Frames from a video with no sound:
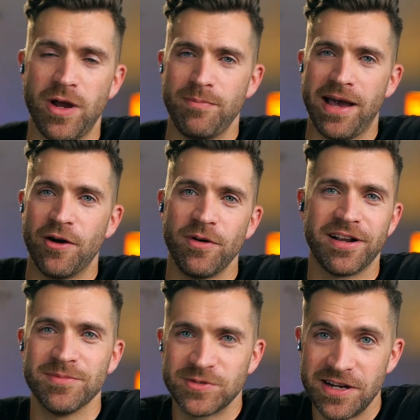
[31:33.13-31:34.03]
power
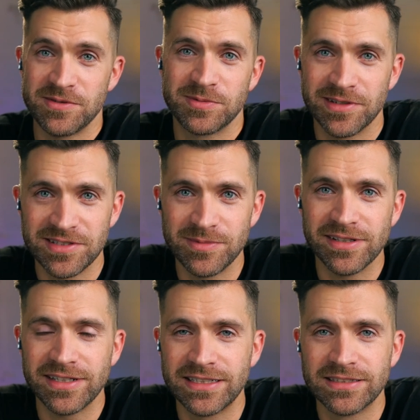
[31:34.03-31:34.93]
comes great
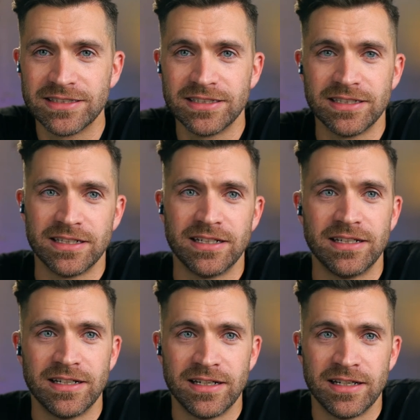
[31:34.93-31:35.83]
responsibility.
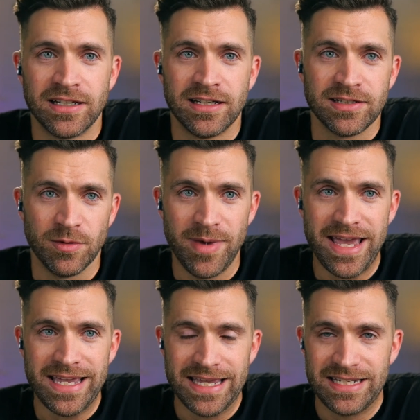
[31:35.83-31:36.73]
So
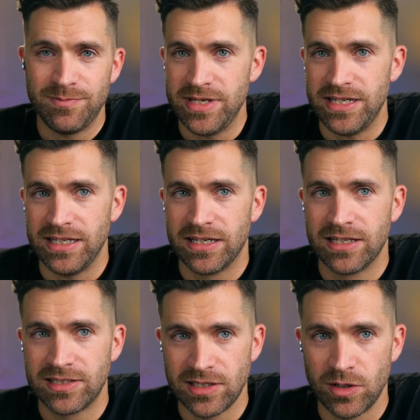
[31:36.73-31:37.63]
may it be
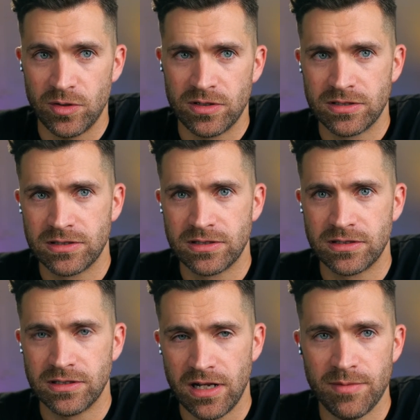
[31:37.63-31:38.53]
so.
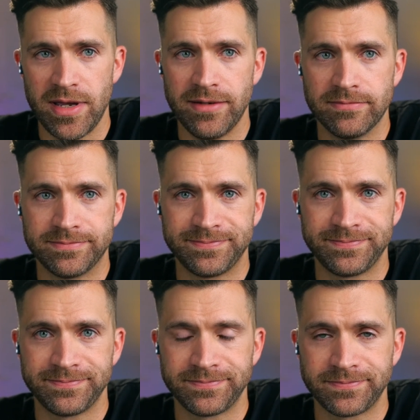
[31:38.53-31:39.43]
Amen.
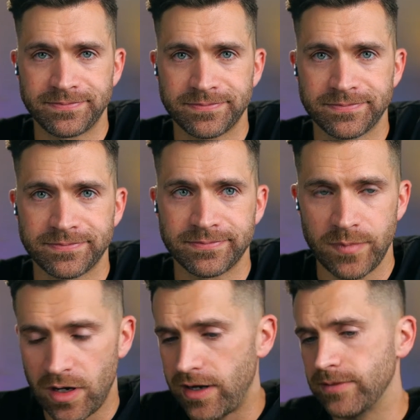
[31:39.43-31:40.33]

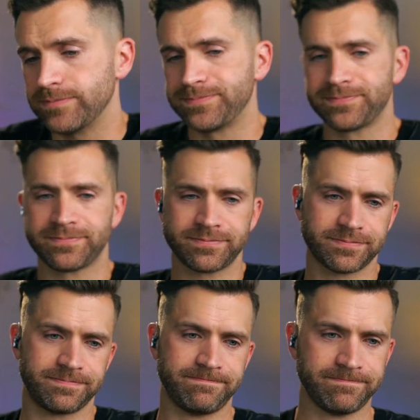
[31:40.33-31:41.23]
All right.
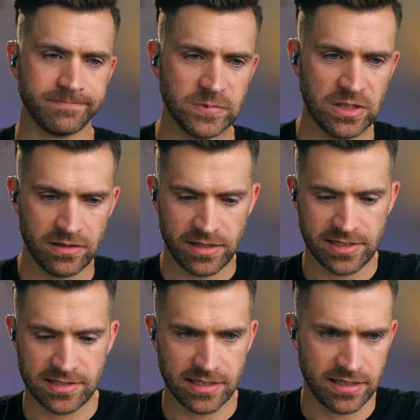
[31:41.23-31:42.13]

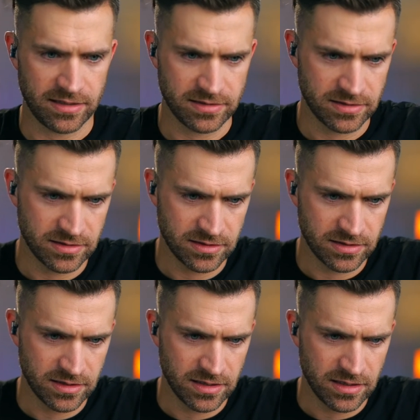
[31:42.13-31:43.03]
Let's
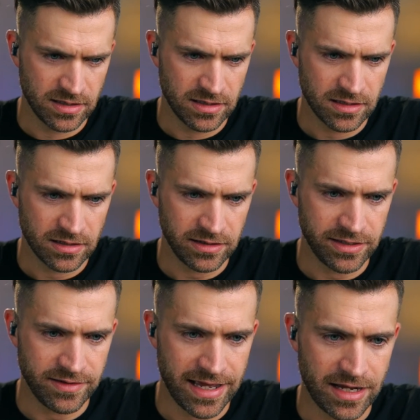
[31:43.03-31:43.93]

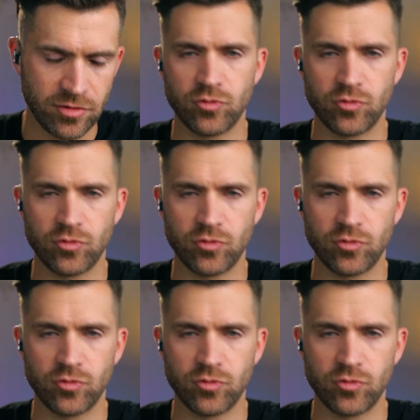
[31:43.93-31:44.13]
clear that.